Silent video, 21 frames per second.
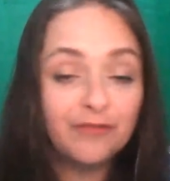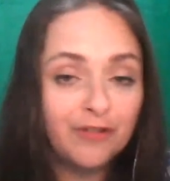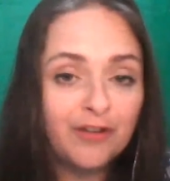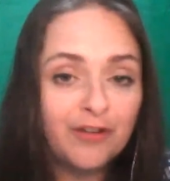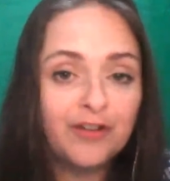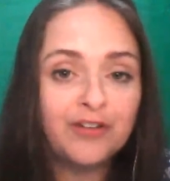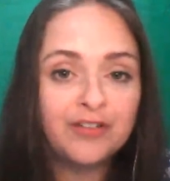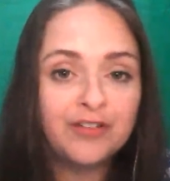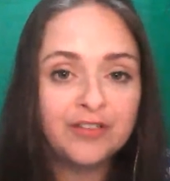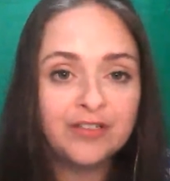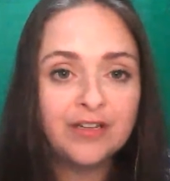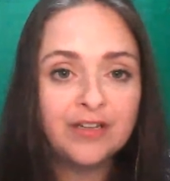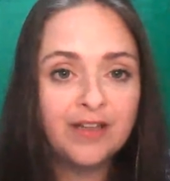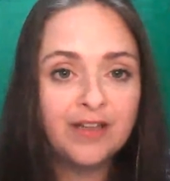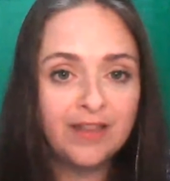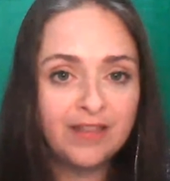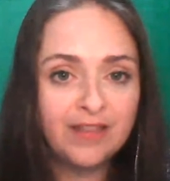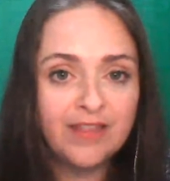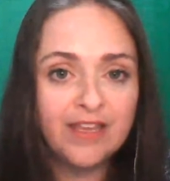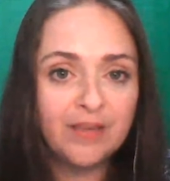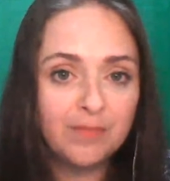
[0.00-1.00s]
invert
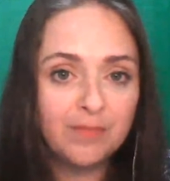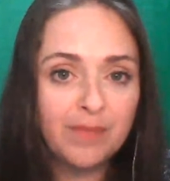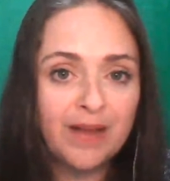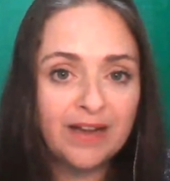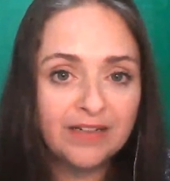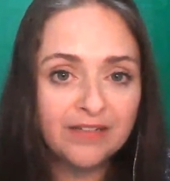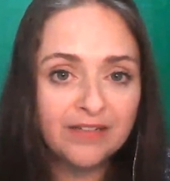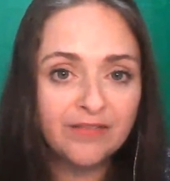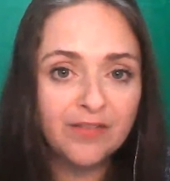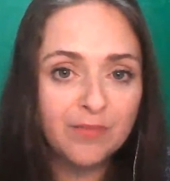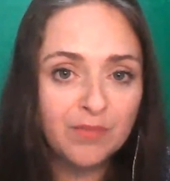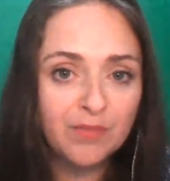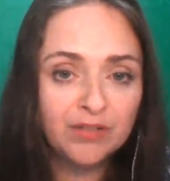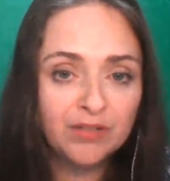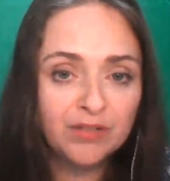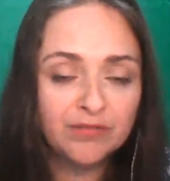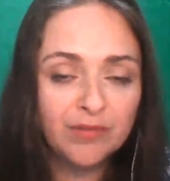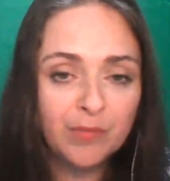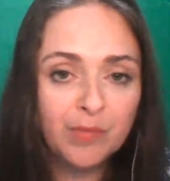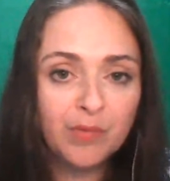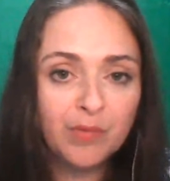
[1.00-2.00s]
the impact of the
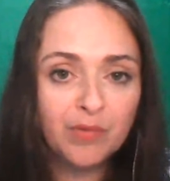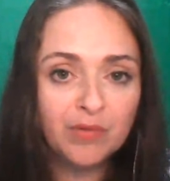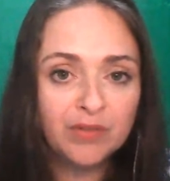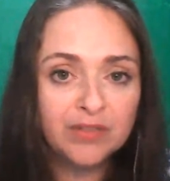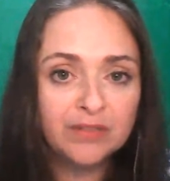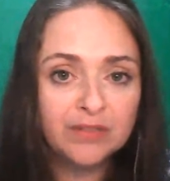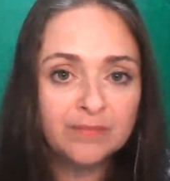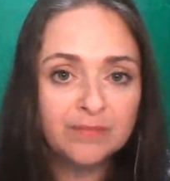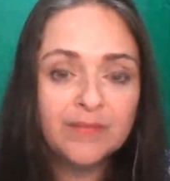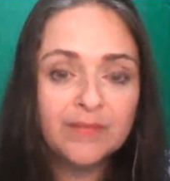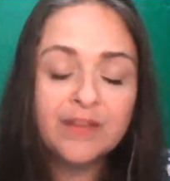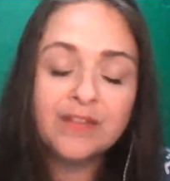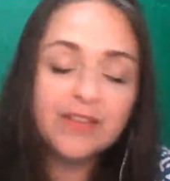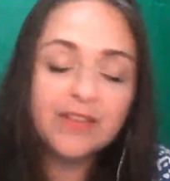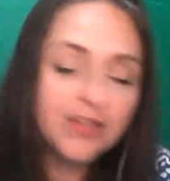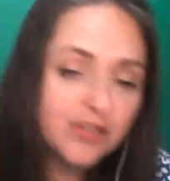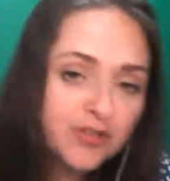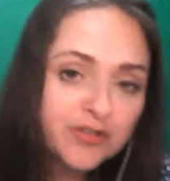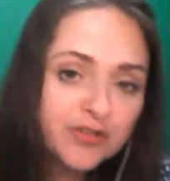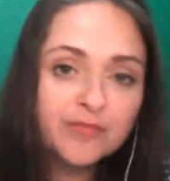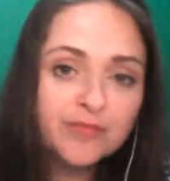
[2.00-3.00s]
Mueller report.
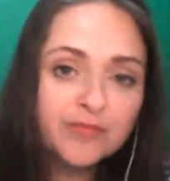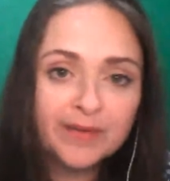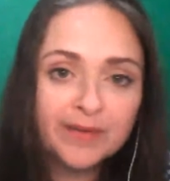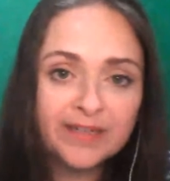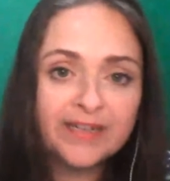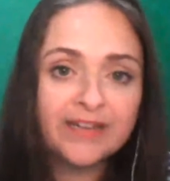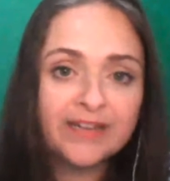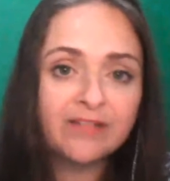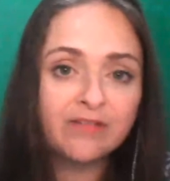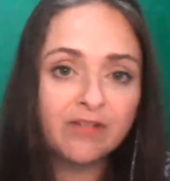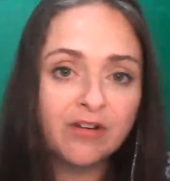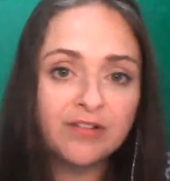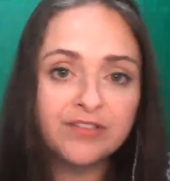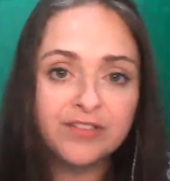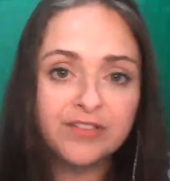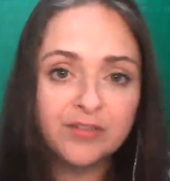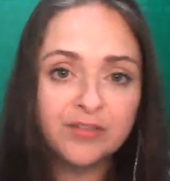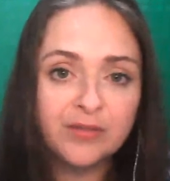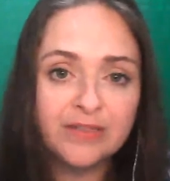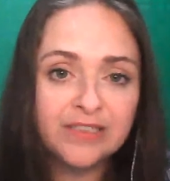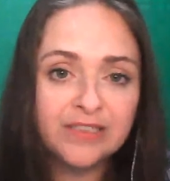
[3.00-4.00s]
There should have been legal
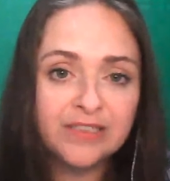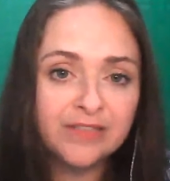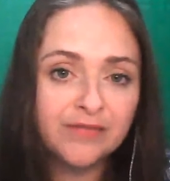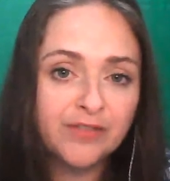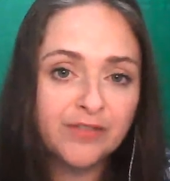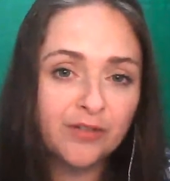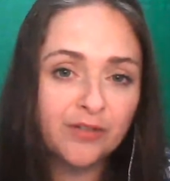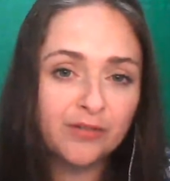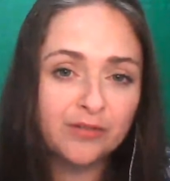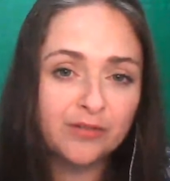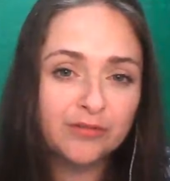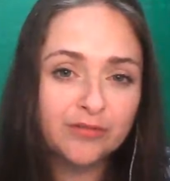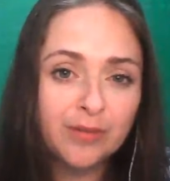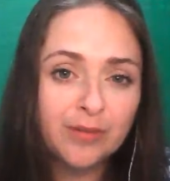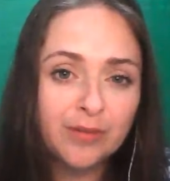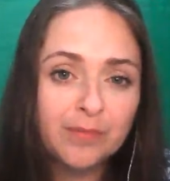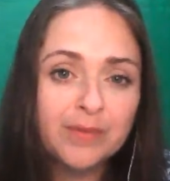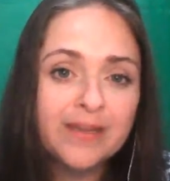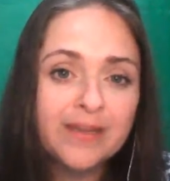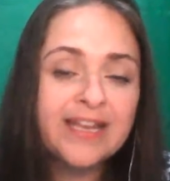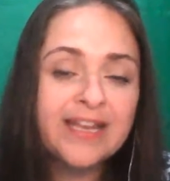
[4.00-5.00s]
consequences for Donald
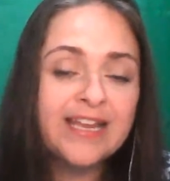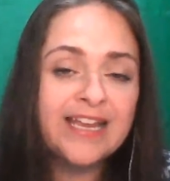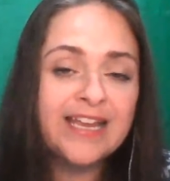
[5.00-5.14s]
Trump.